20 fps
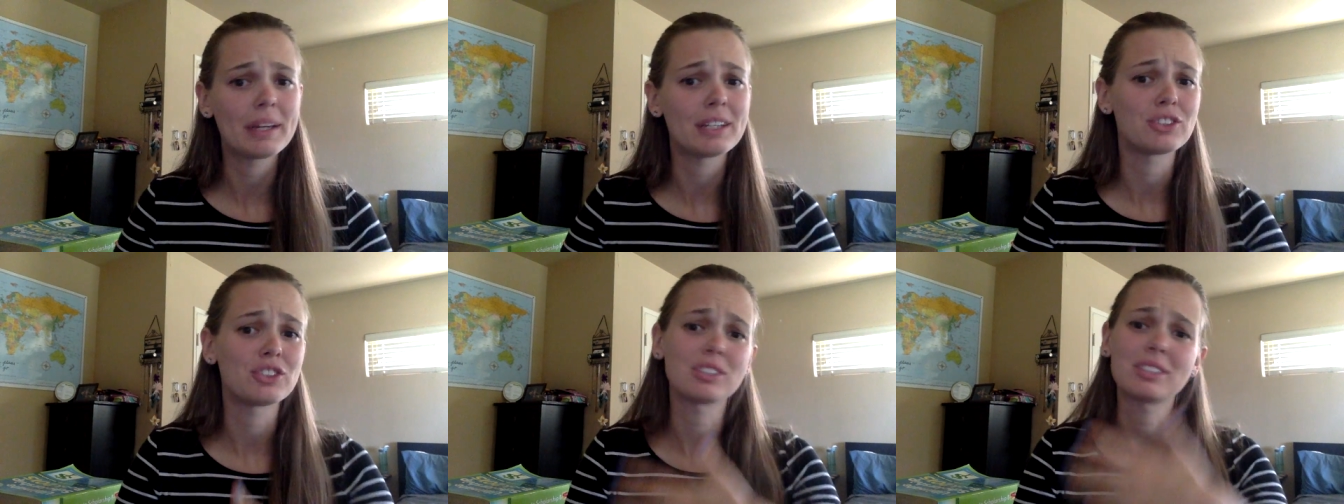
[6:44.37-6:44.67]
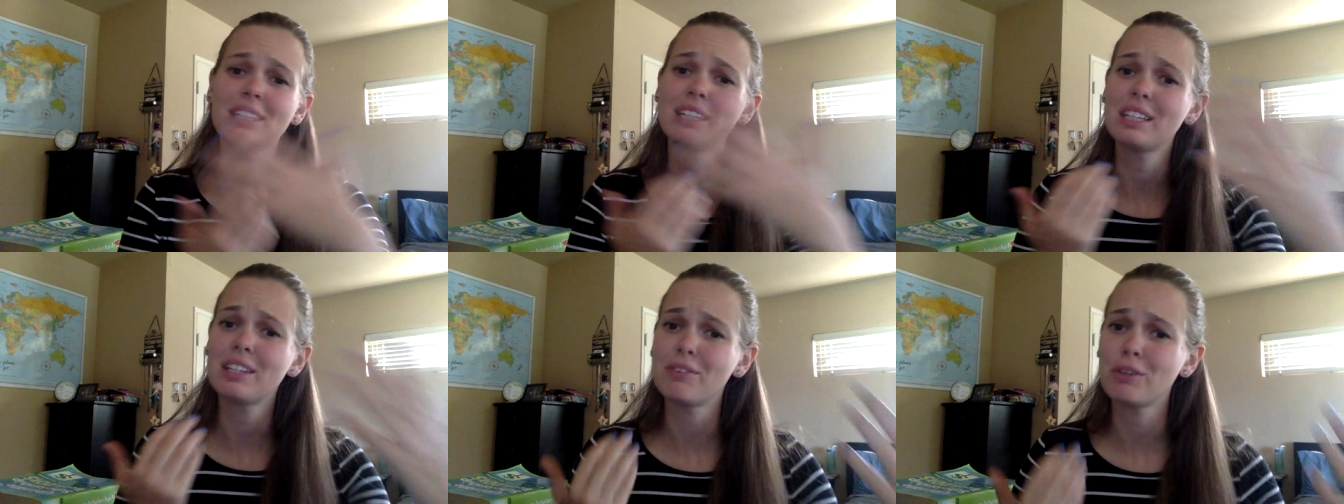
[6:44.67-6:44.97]
It's just
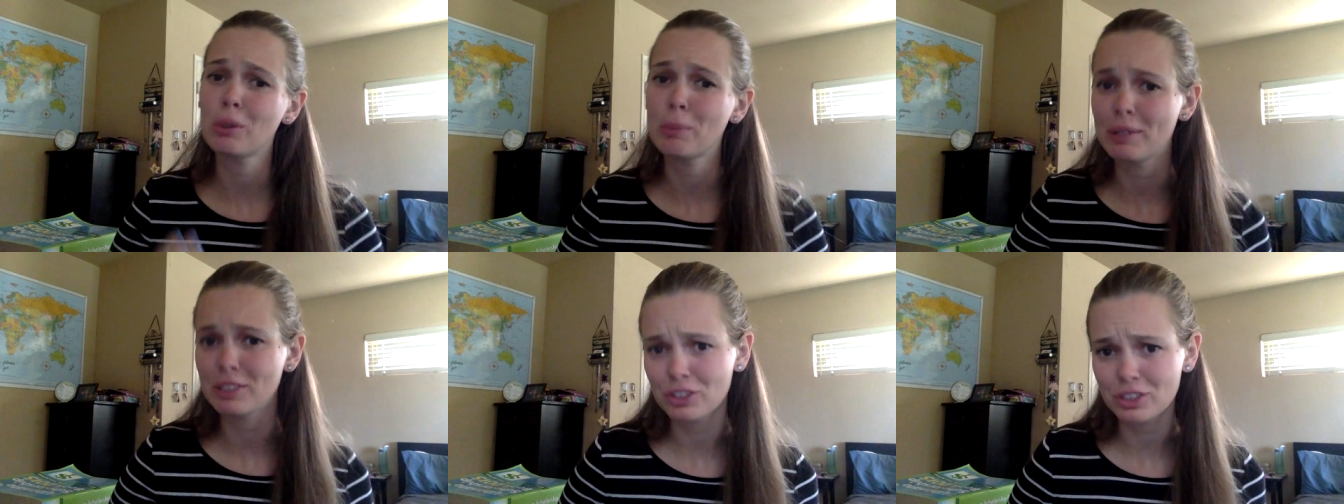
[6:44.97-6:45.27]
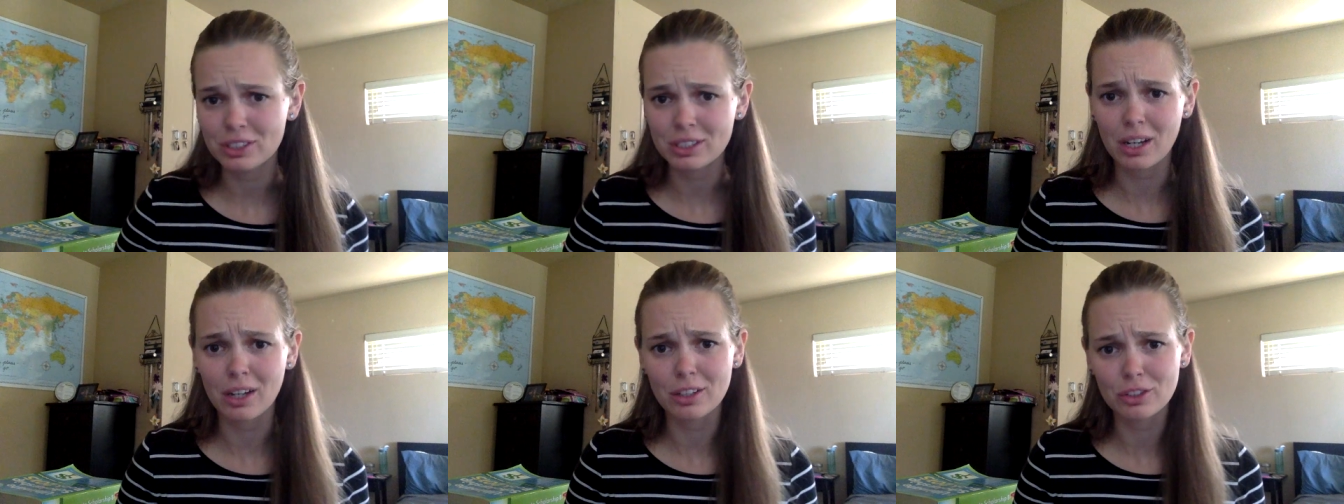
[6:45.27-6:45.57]
going to give you a bunch of
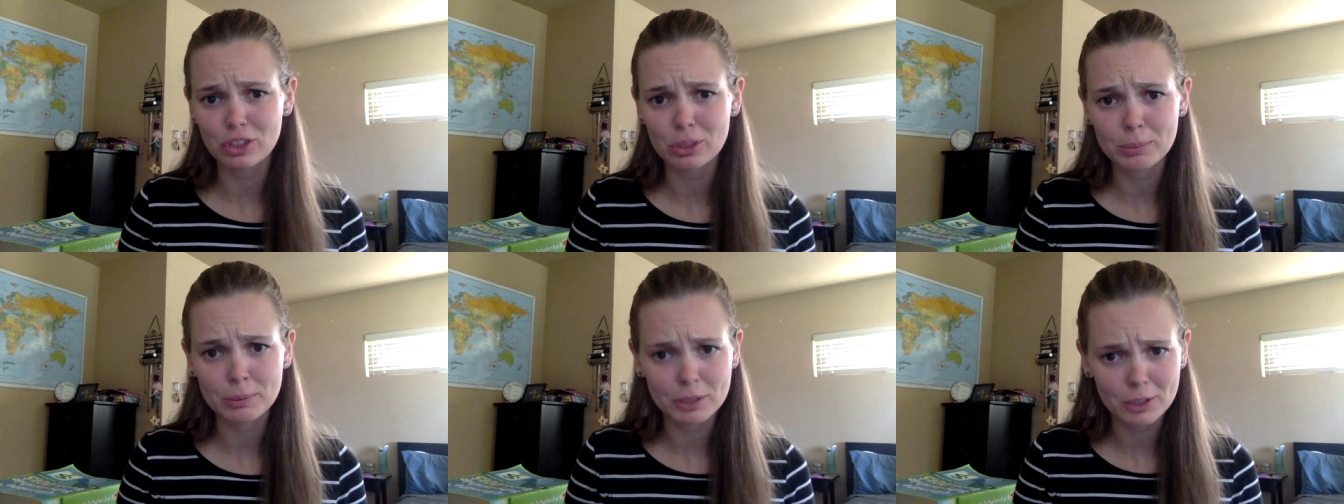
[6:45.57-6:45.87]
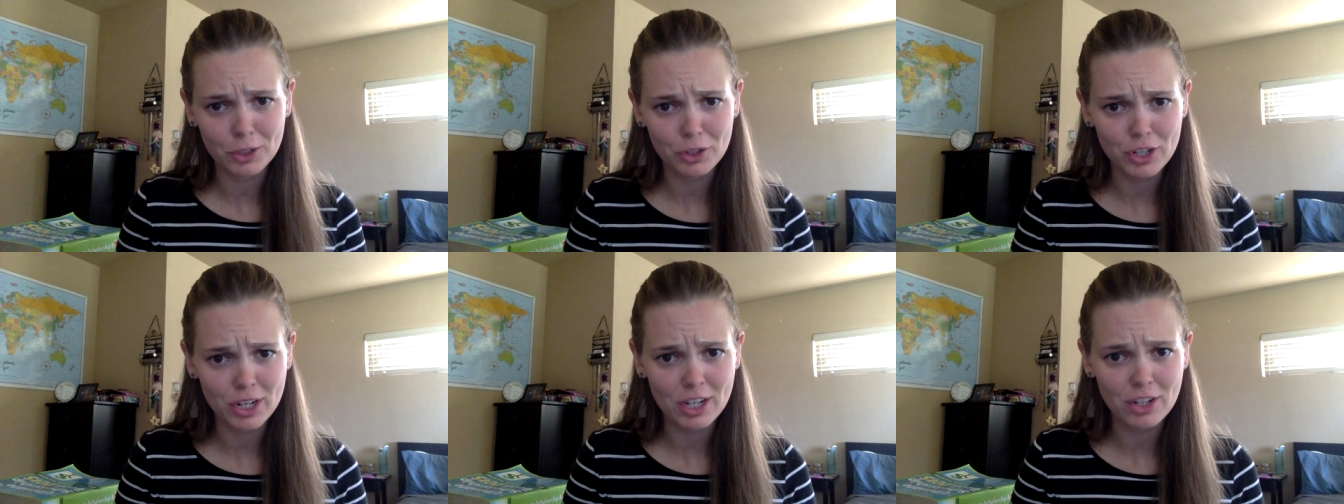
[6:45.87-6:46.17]
scholarship
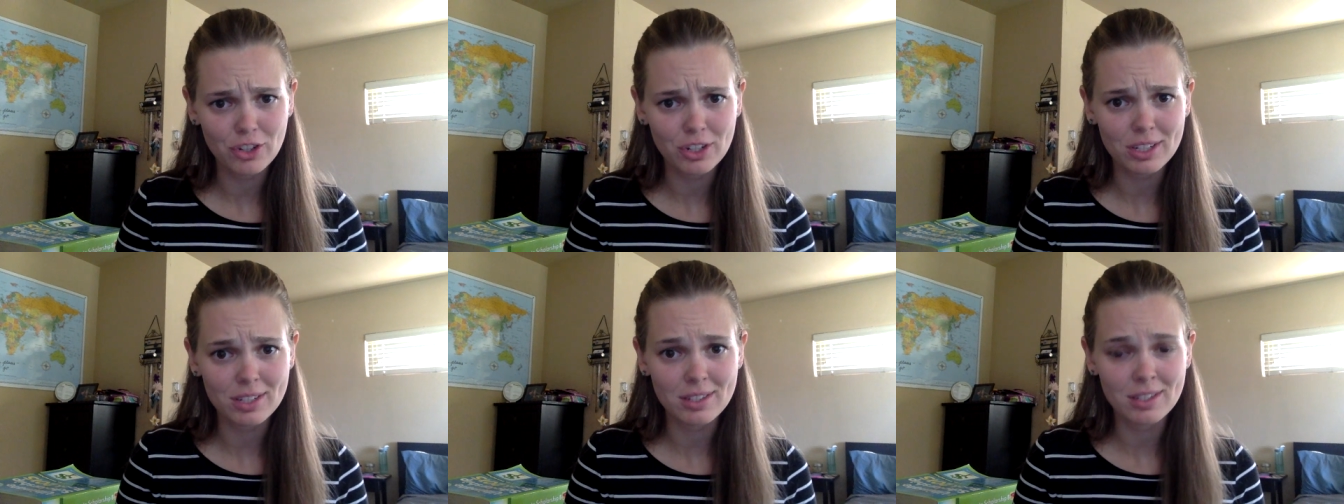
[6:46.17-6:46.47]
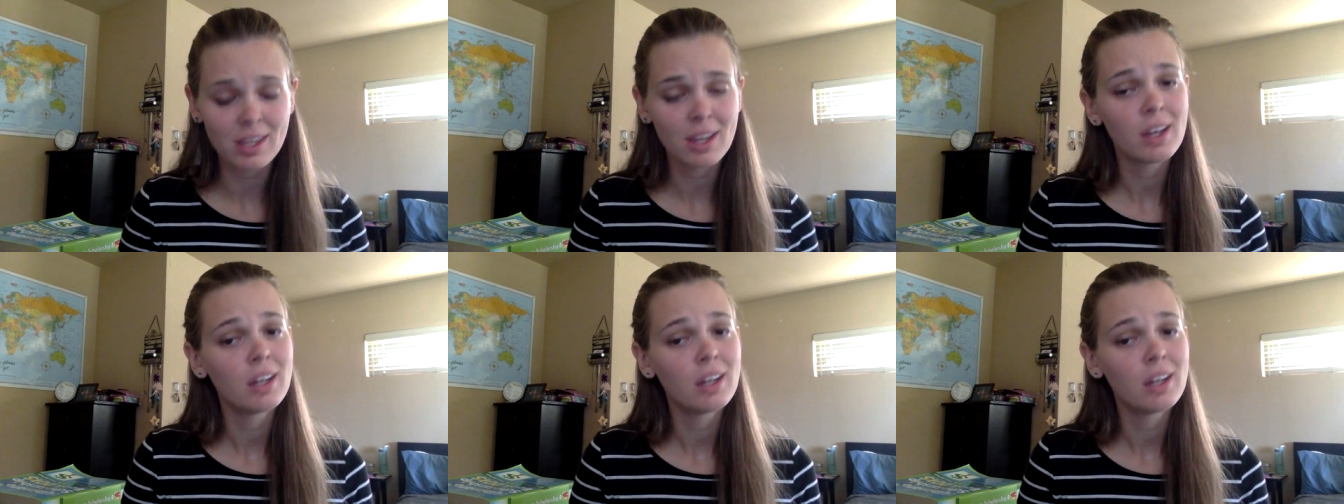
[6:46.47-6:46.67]
search engines.